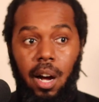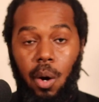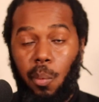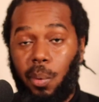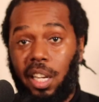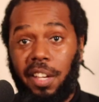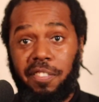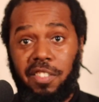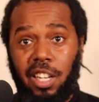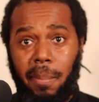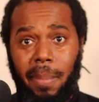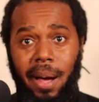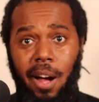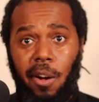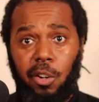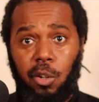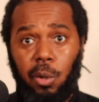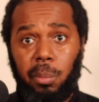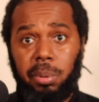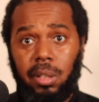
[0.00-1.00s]
We lived in
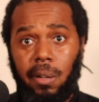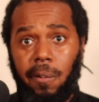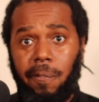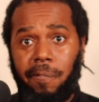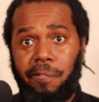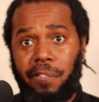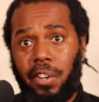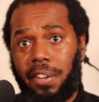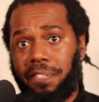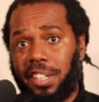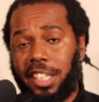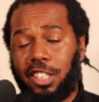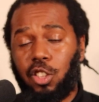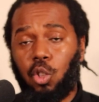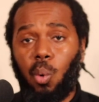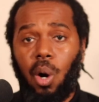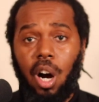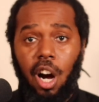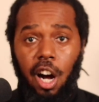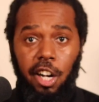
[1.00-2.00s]
about groups of 50
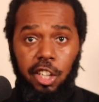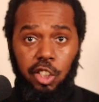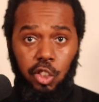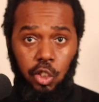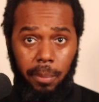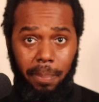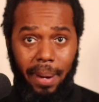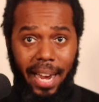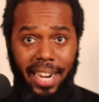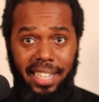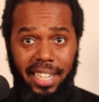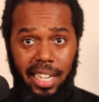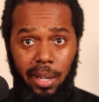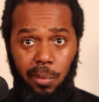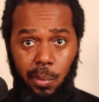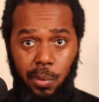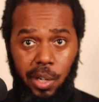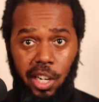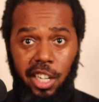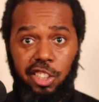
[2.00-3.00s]
to 100 back then
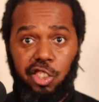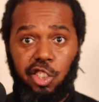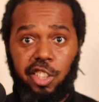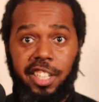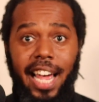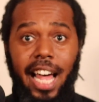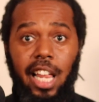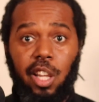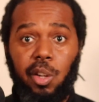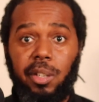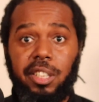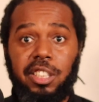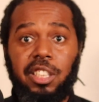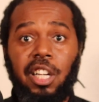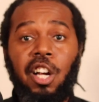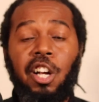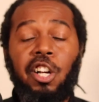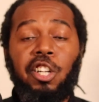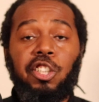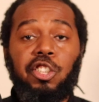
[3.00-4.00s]
when we were hunter-gatherers.
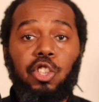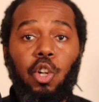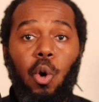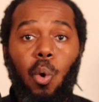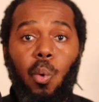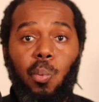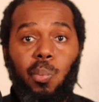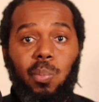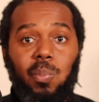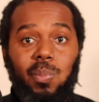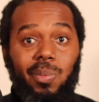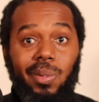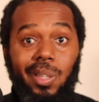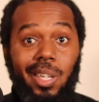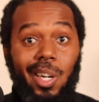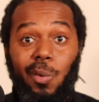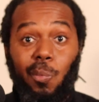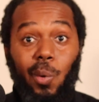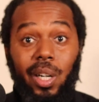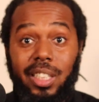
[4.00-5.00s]
So
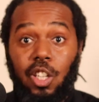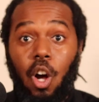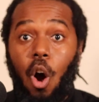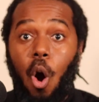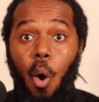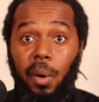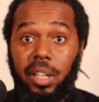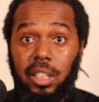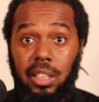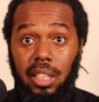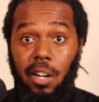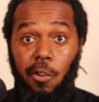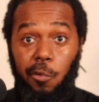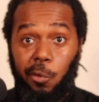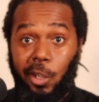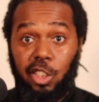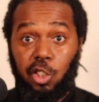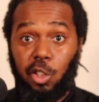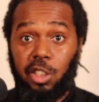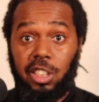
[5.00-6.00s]
there wasn't always enough
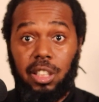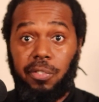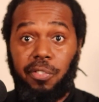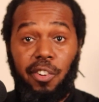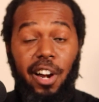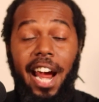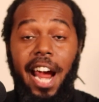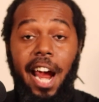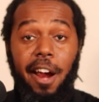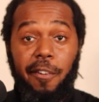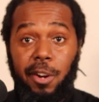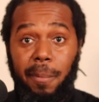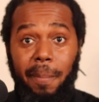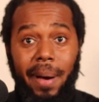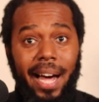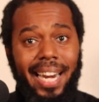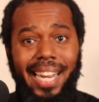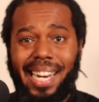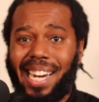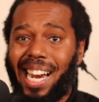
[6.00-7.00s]
resources for
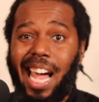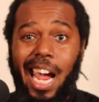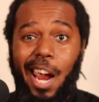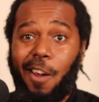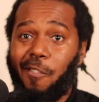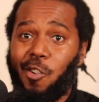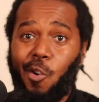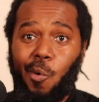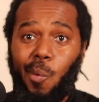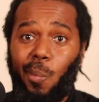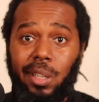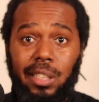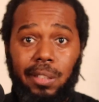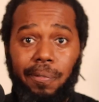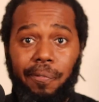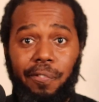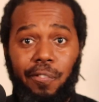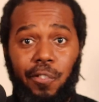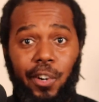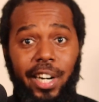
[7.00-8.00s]
everybody, and not everyone was
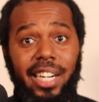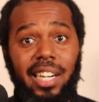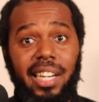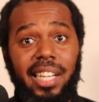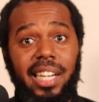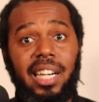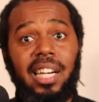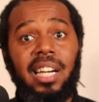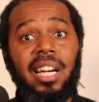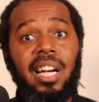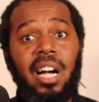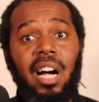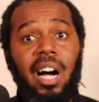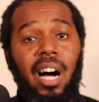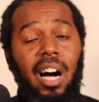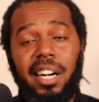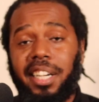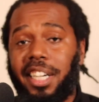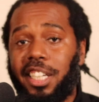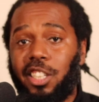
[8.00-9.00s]
friendly,
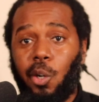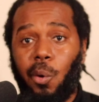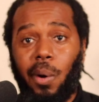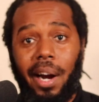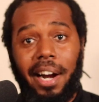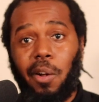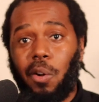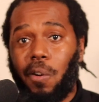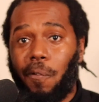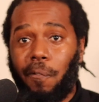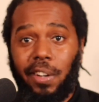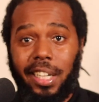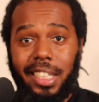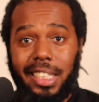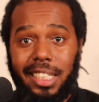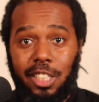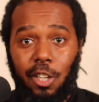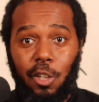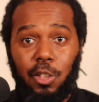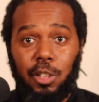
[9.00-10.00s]
hunky-dory. I know the
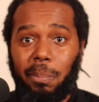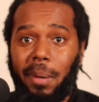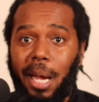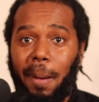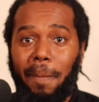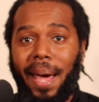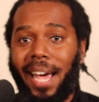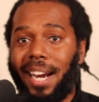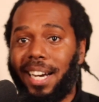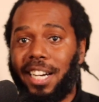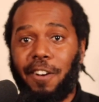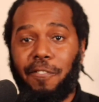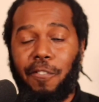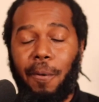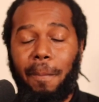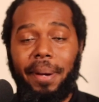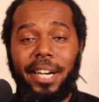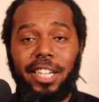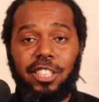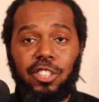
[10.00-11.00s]
Flintstones may paint a
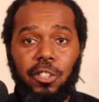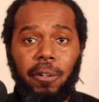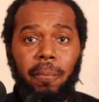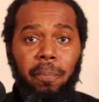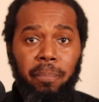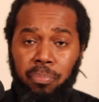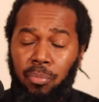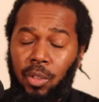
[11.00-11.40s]
different picture,